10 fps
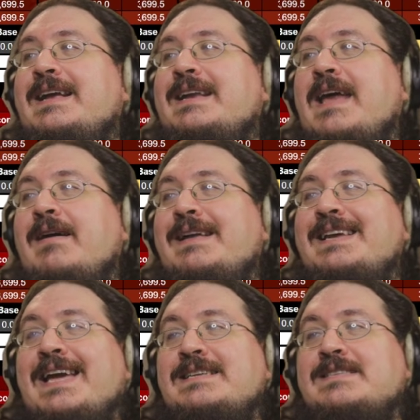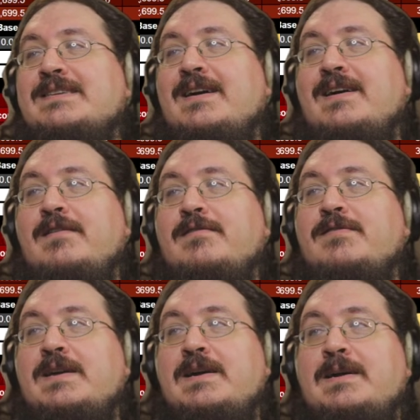Now, in the case
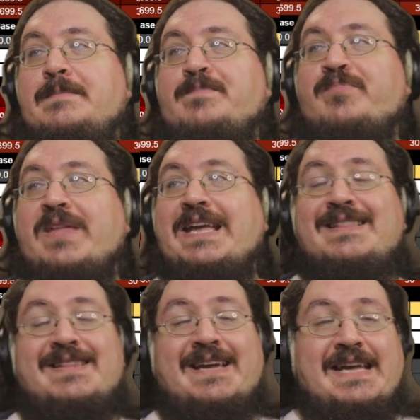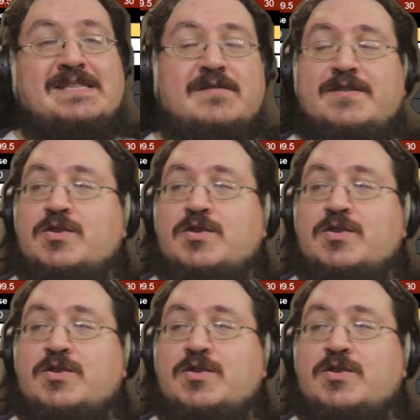of